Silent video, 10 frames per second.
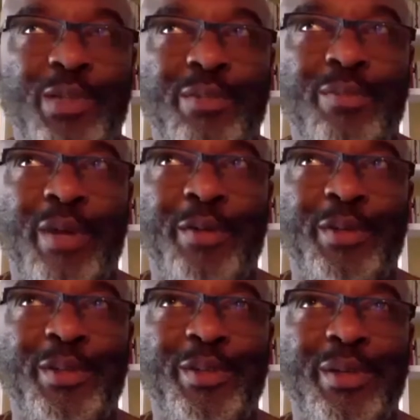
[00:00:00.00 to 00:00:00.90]
the
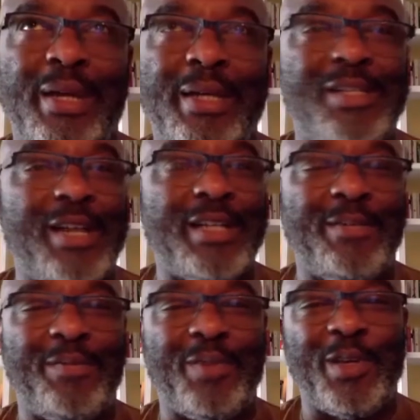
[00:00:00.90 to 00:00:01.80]
most
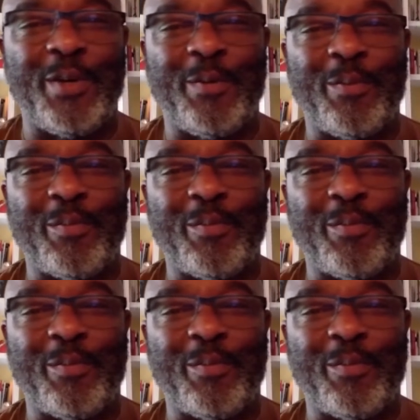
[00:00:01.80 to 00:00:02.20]
exciting for you?